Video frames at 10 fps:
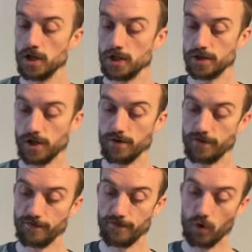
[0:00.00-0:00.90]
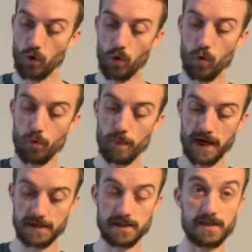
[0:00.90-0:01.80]
So for all
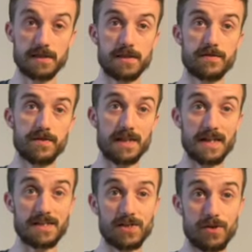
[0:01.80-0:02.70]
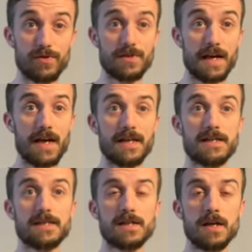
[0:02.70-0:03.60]
patterns for the next 2
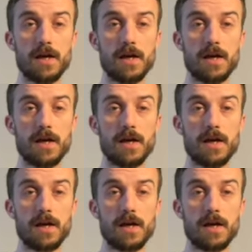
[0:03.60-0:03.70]
days,